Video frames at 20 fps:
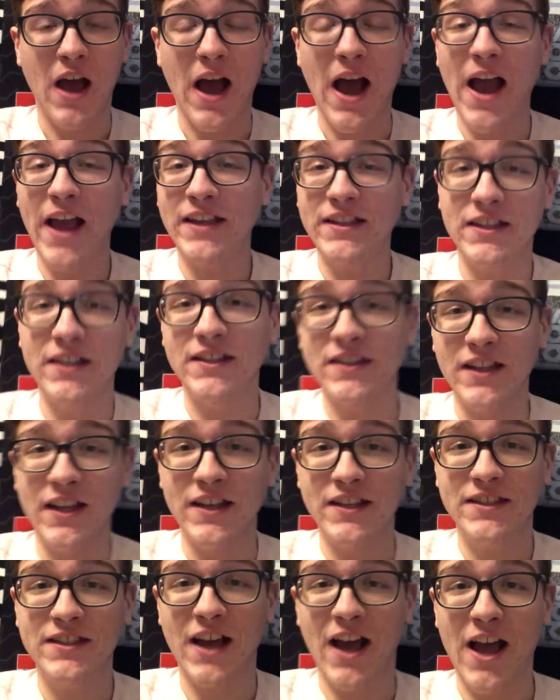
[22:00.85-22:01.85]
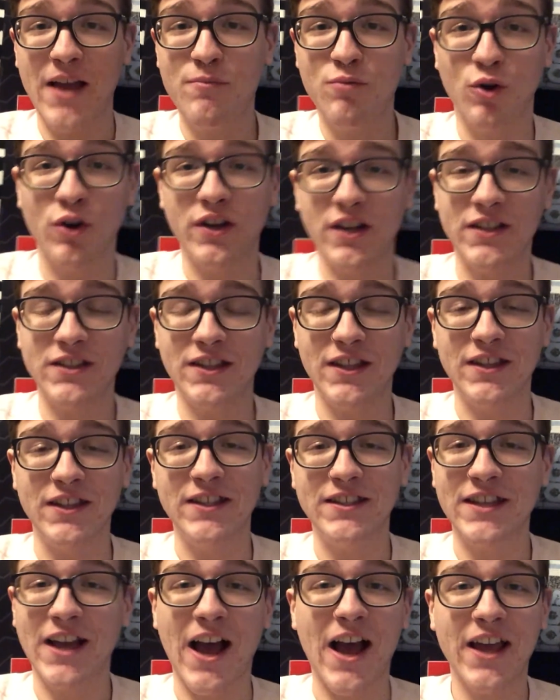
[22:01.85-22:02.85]
I did this, I predicted
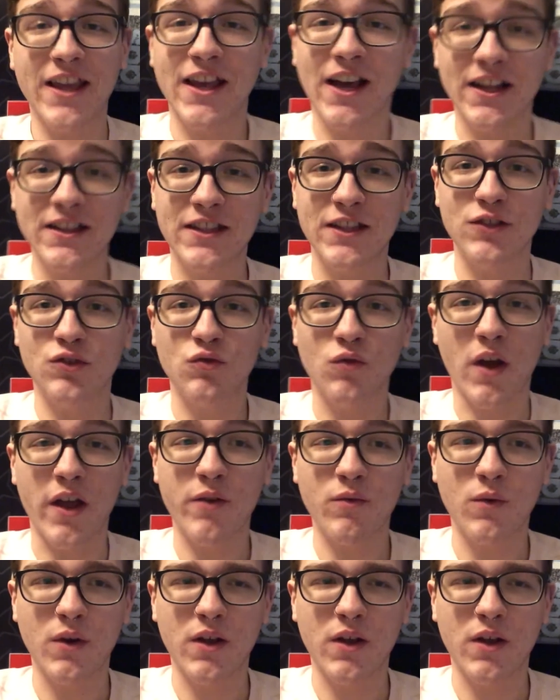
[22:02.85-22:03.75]
this, I got this right,